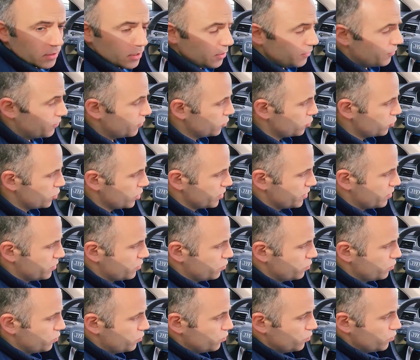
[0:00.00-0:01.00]
if you
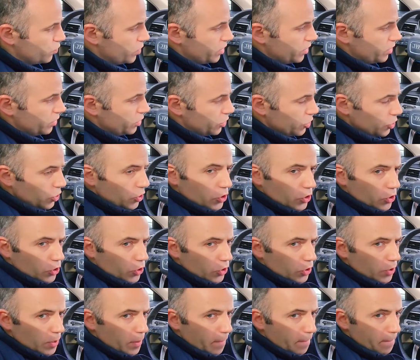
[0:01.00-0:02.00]
just want to look